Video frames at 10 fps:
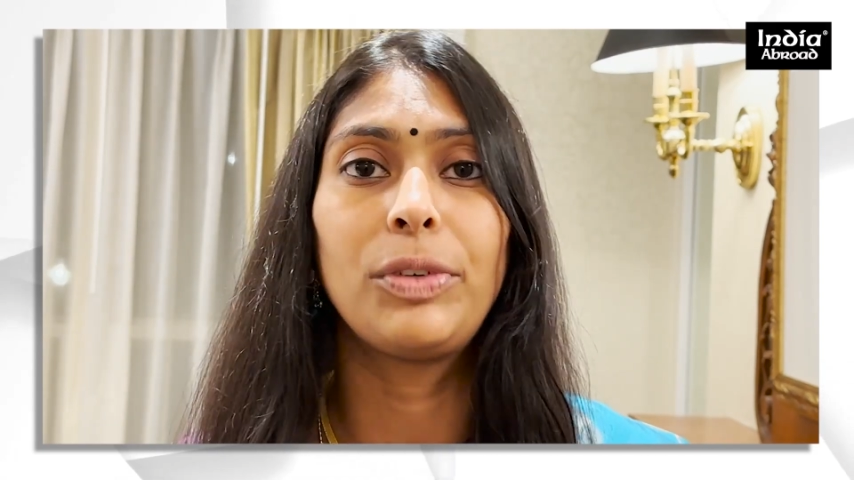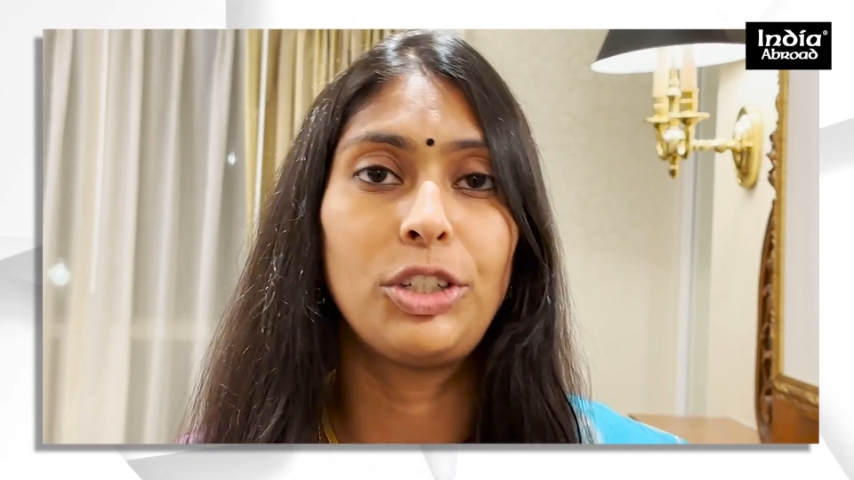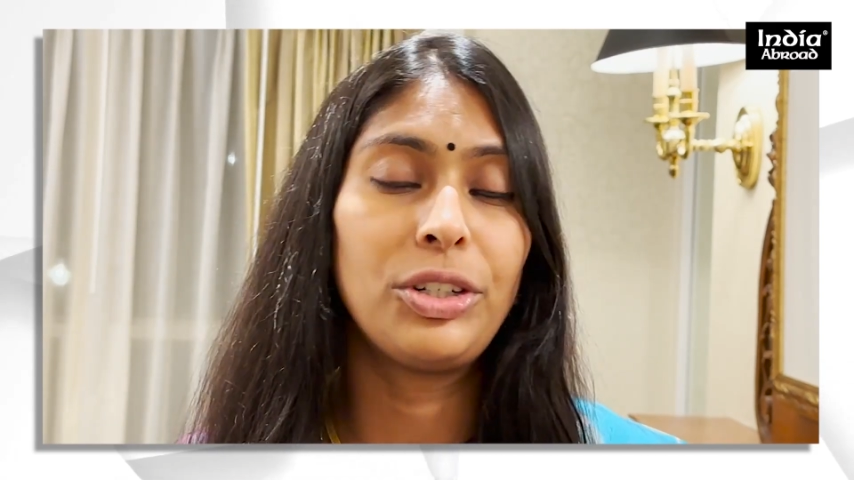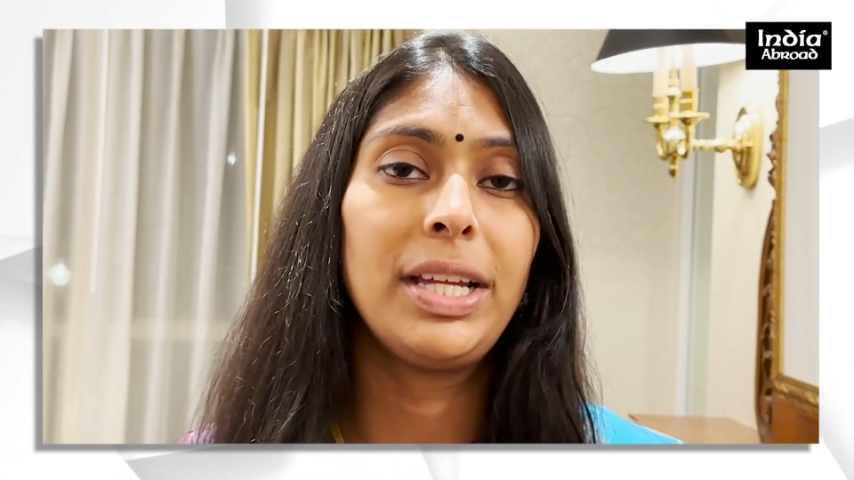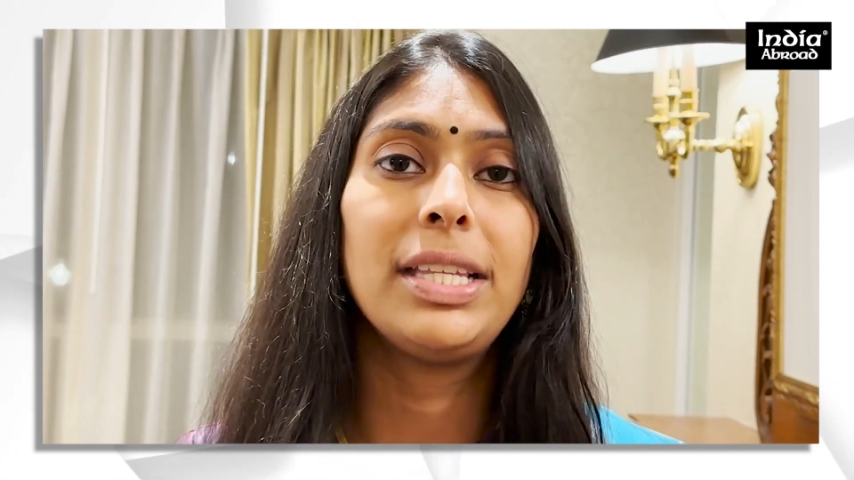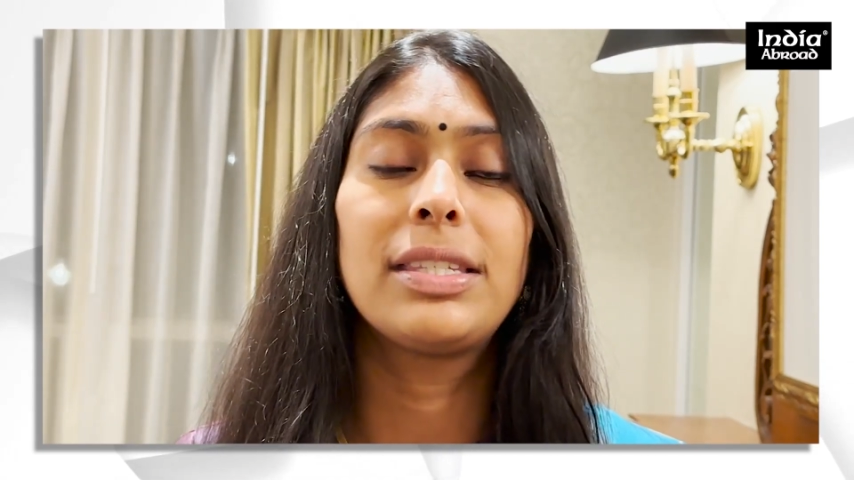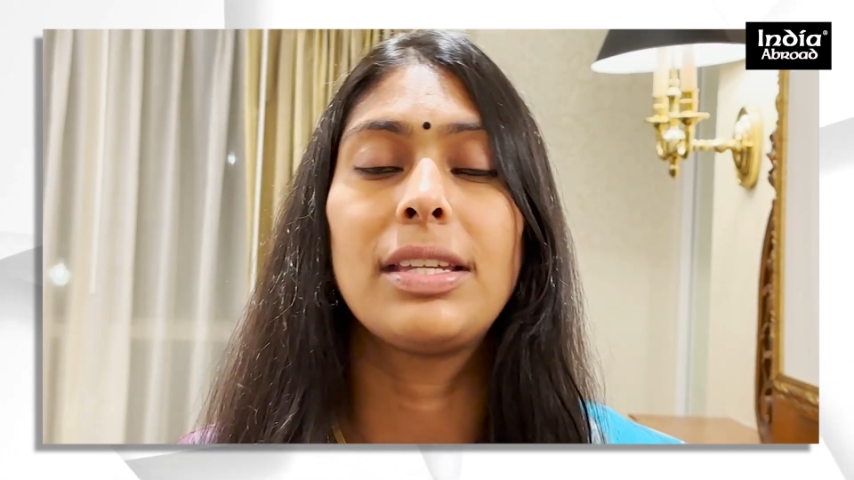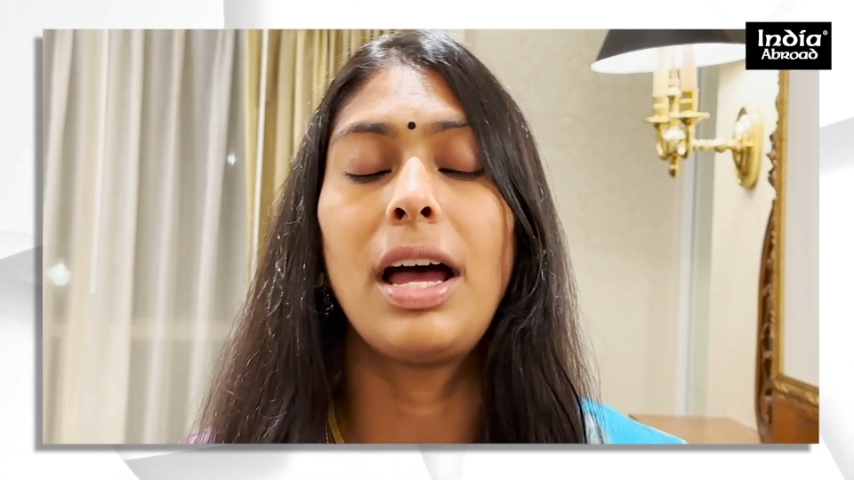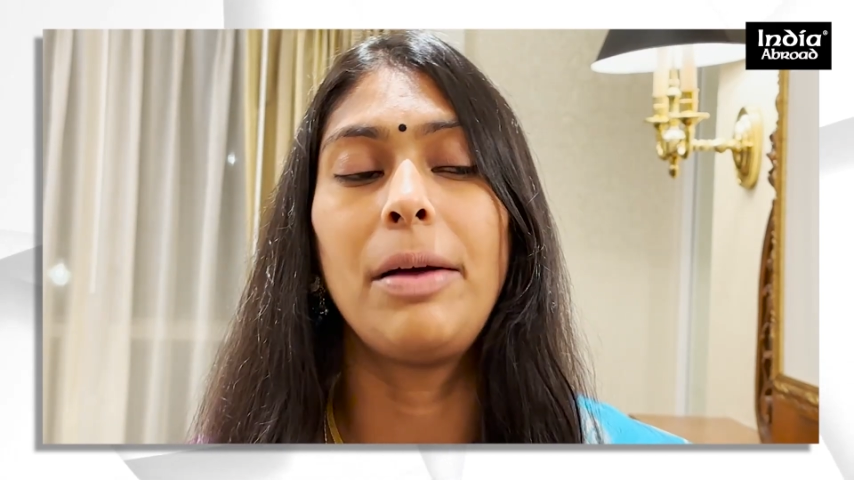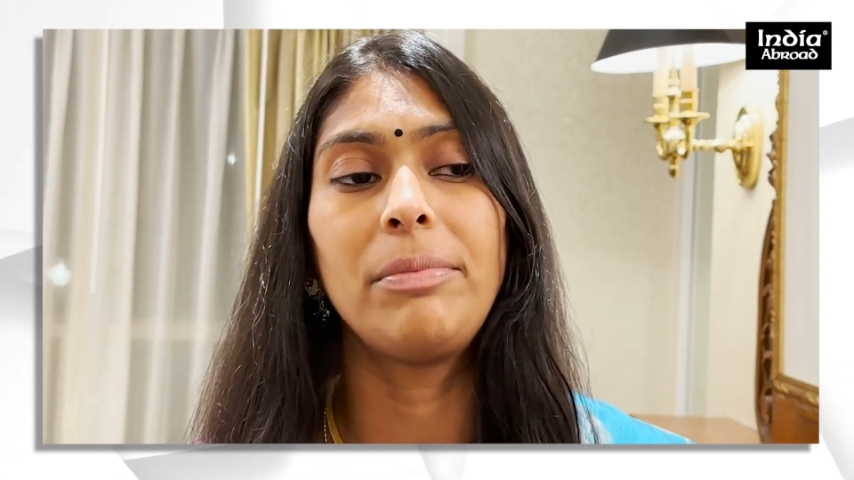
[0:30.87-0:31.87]
retreats,
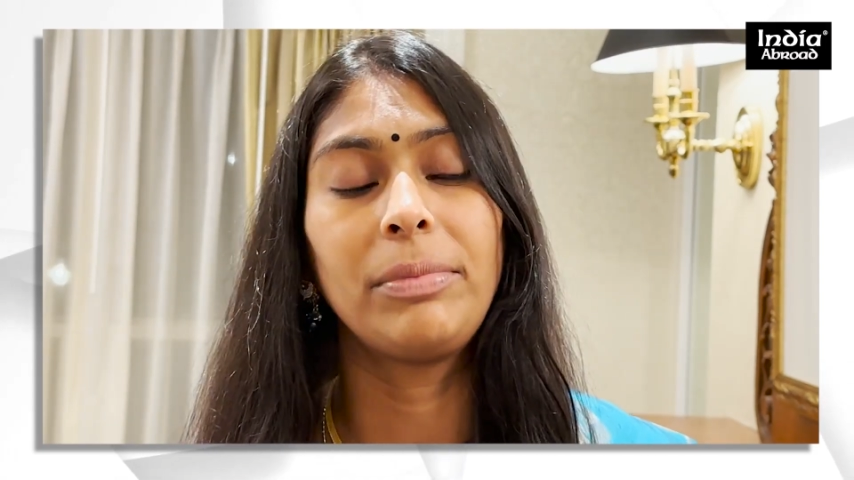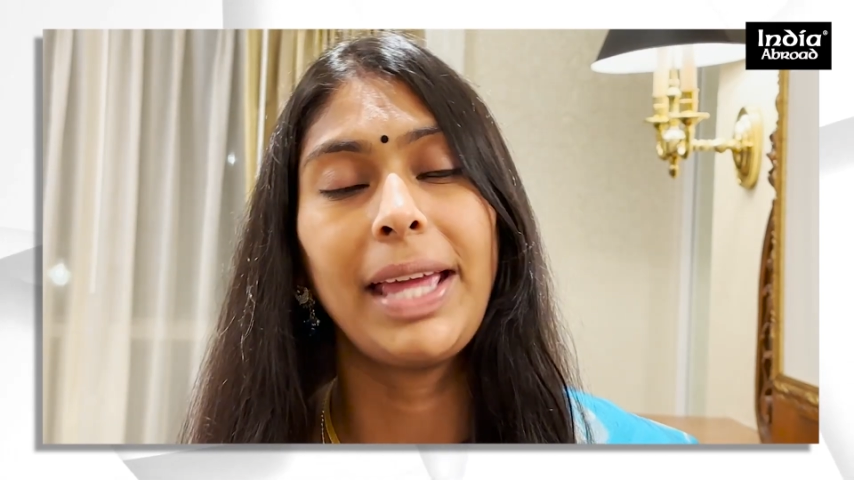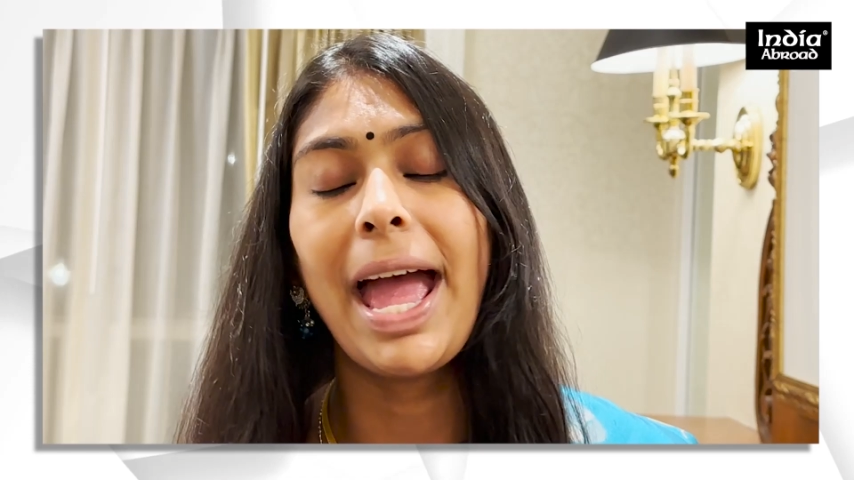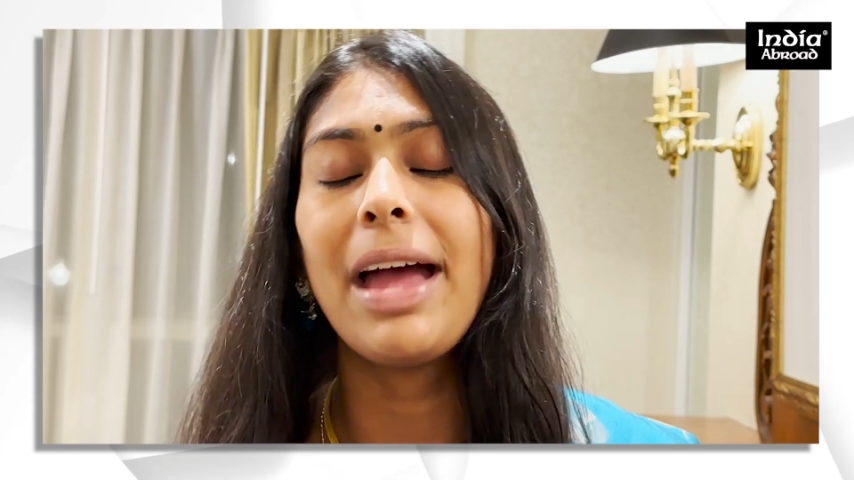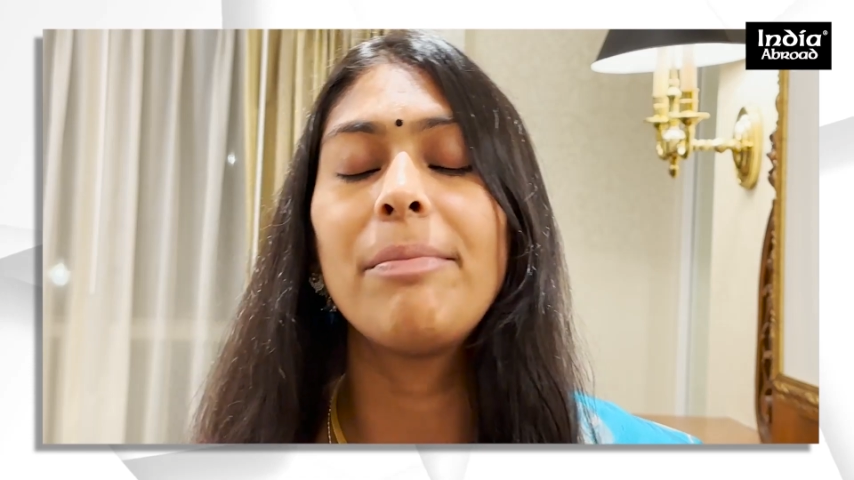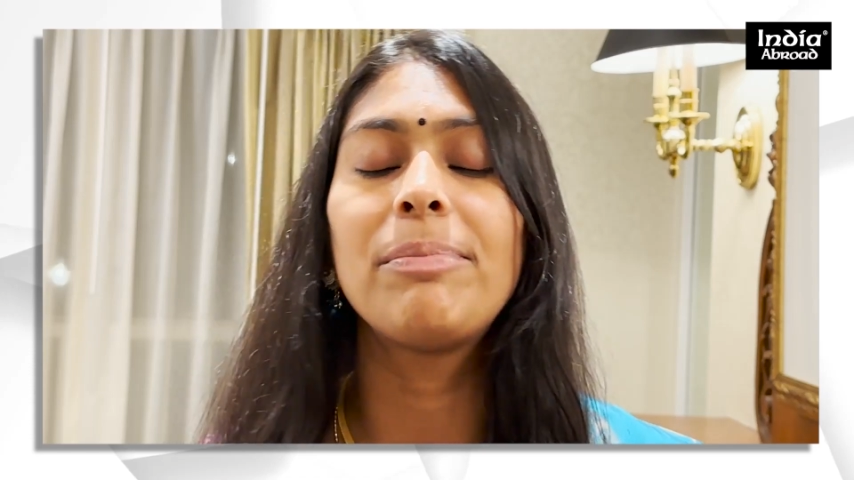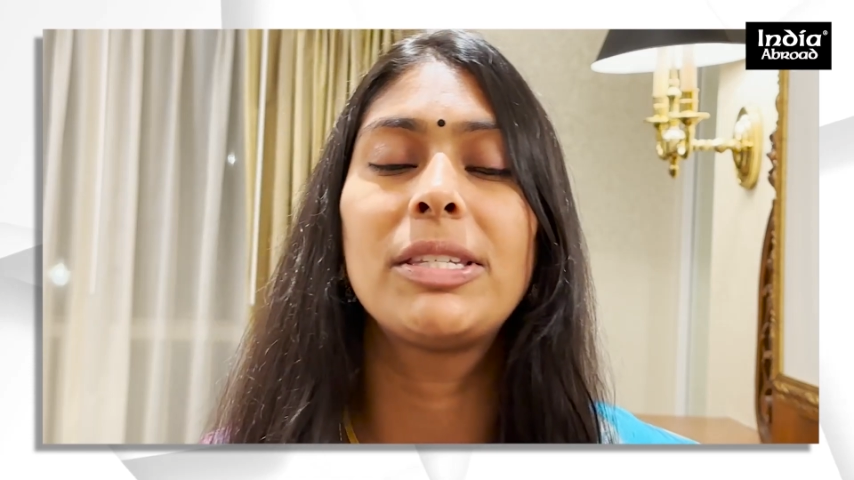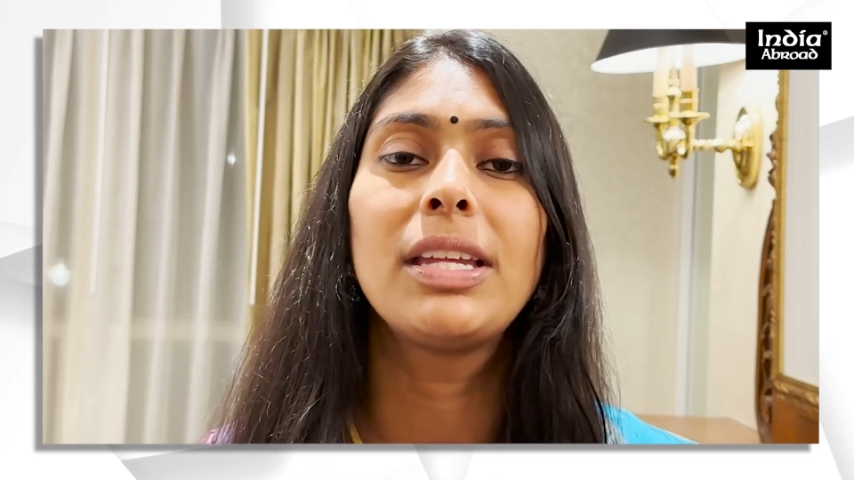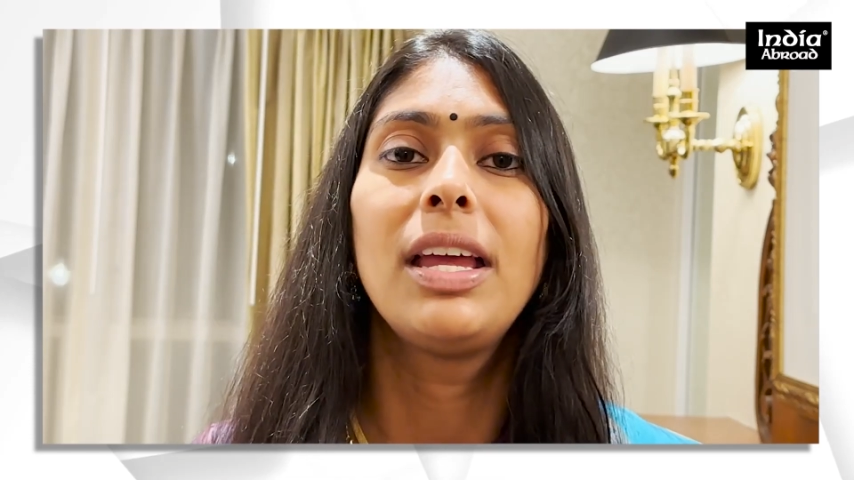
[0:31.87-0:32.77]
um, camps, camps